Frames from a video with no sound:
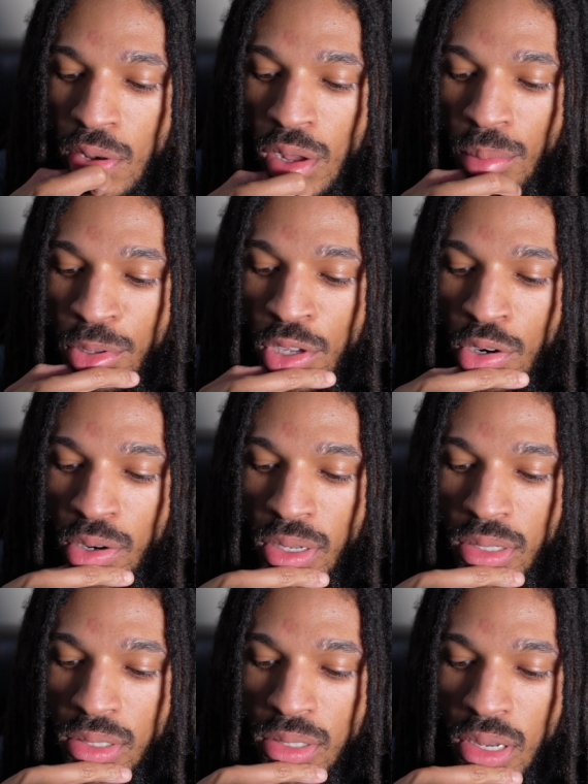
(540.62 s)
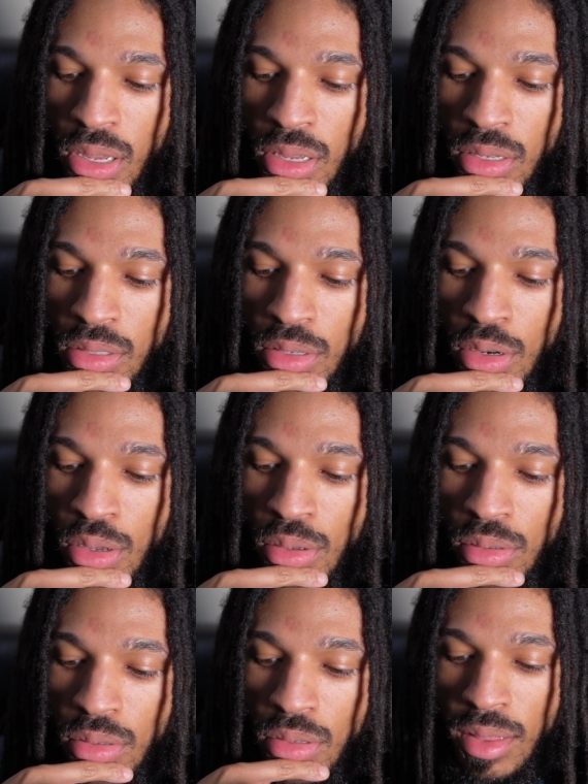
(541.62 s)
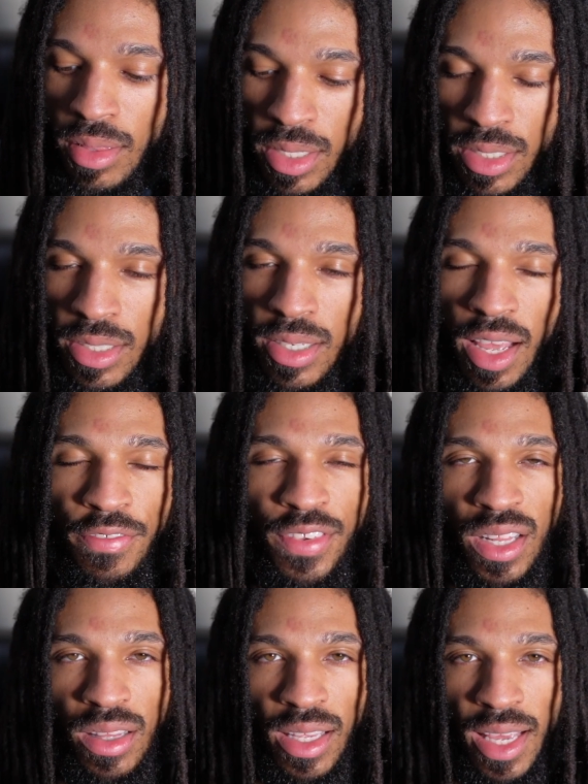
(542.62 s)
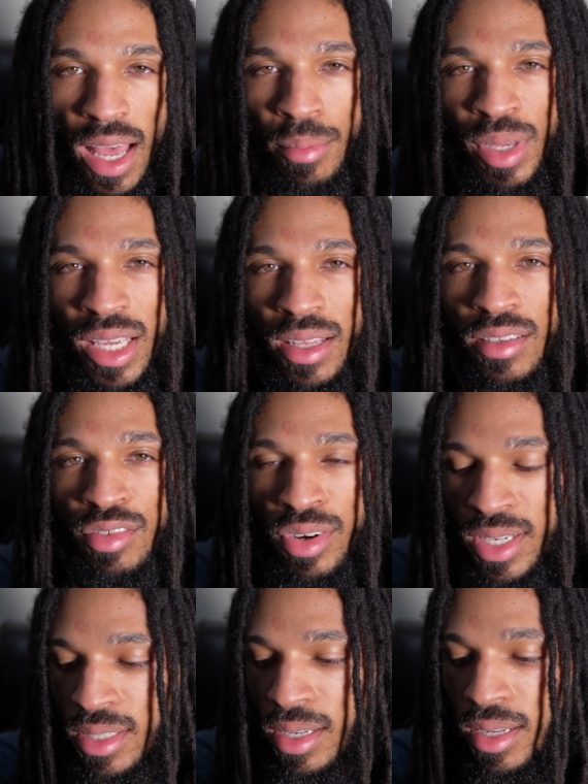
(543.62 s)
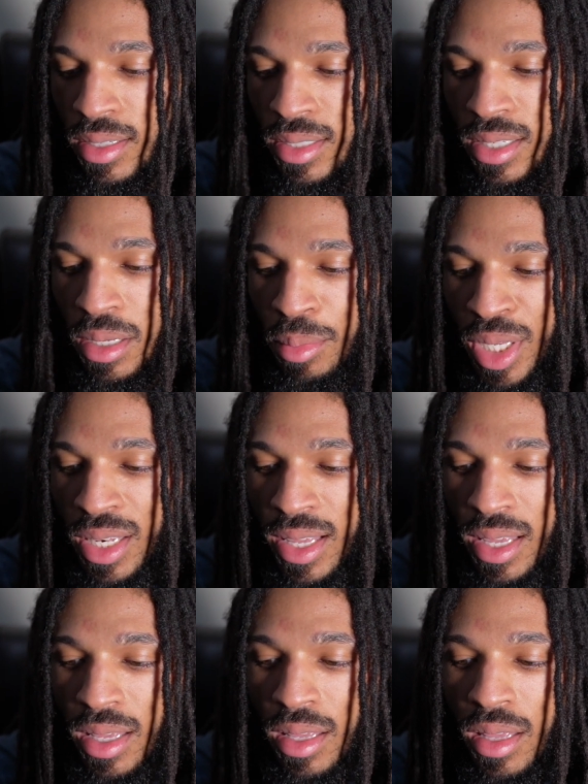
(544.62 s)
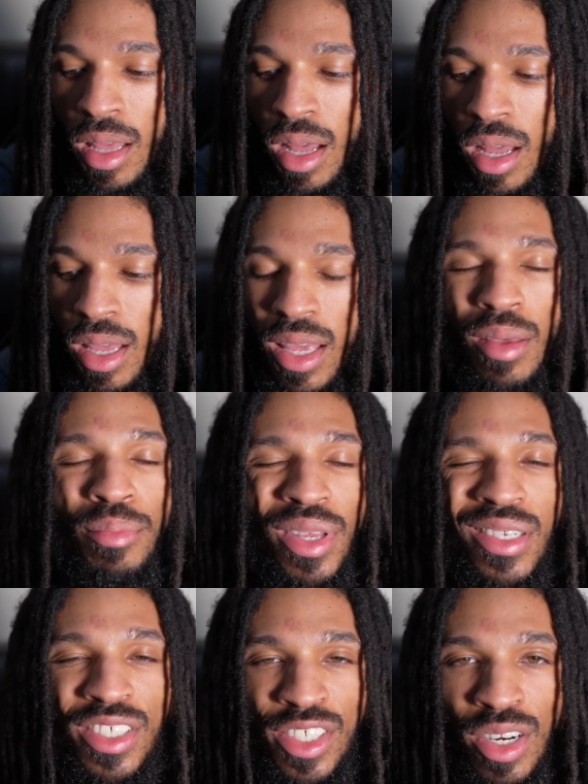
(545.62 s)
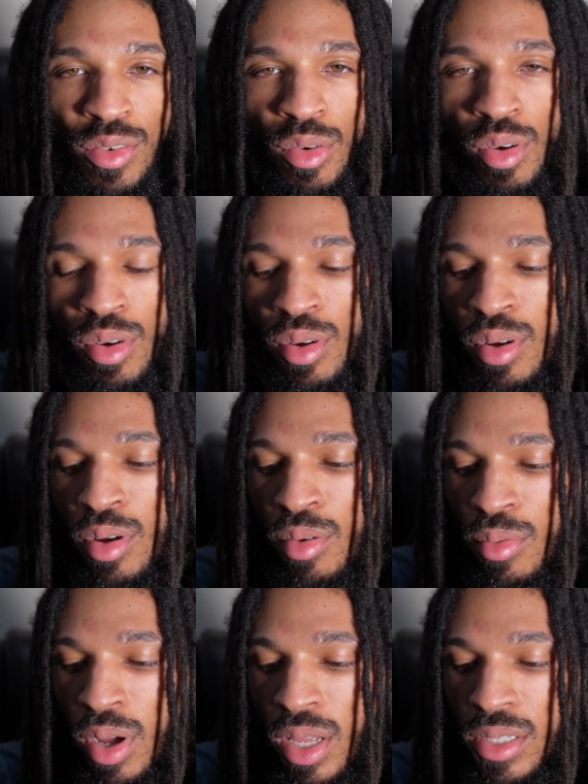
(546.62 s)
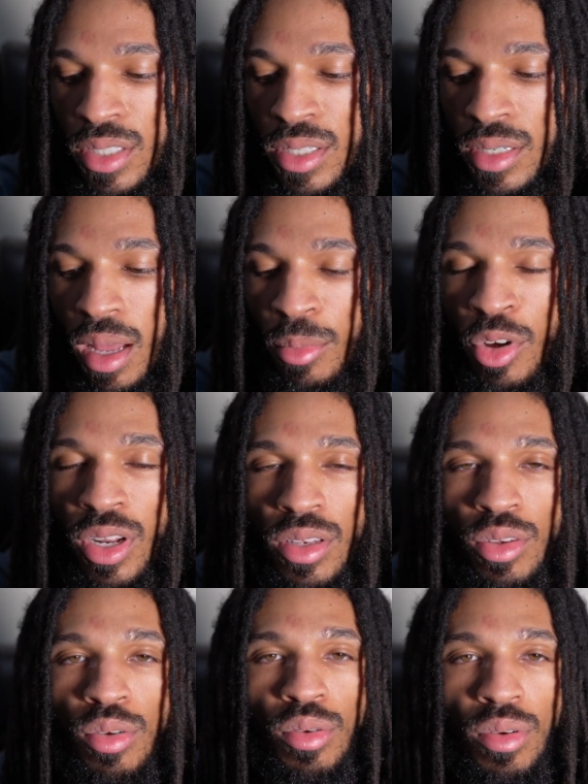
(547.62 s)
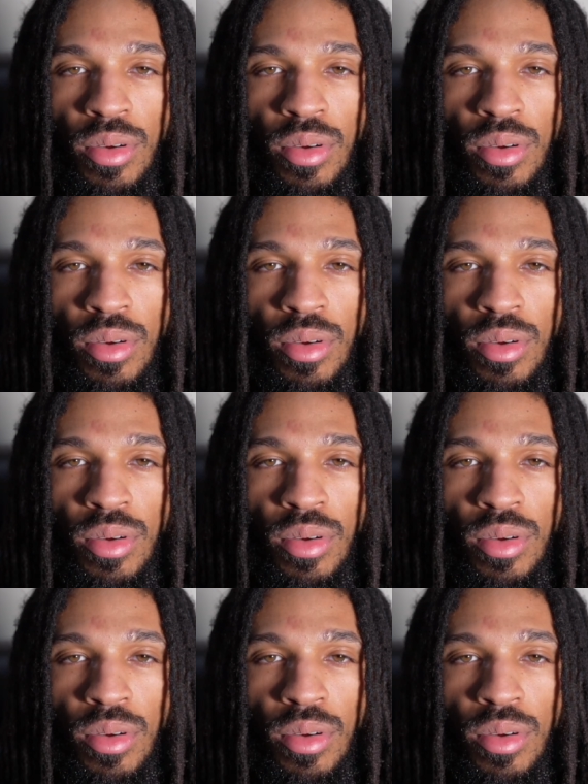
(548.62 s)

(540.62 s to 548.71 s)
know, I'm curious. You know, this definitely got me interested in CBD, hemp in general, which I'm gonna do